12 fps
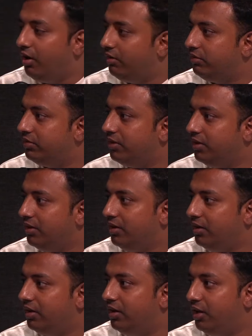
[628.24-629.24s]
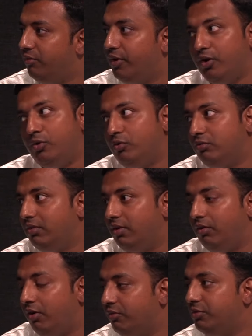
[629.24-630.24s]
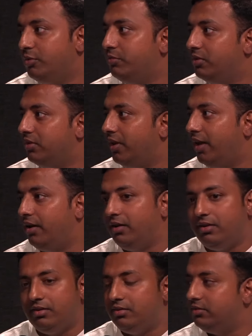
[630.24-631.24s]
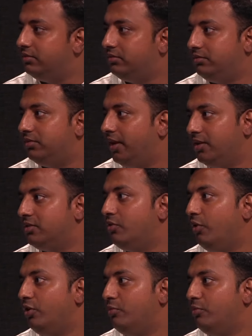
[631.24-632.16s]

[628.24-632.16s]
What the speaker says: now giving it to a lot of people, and that is going to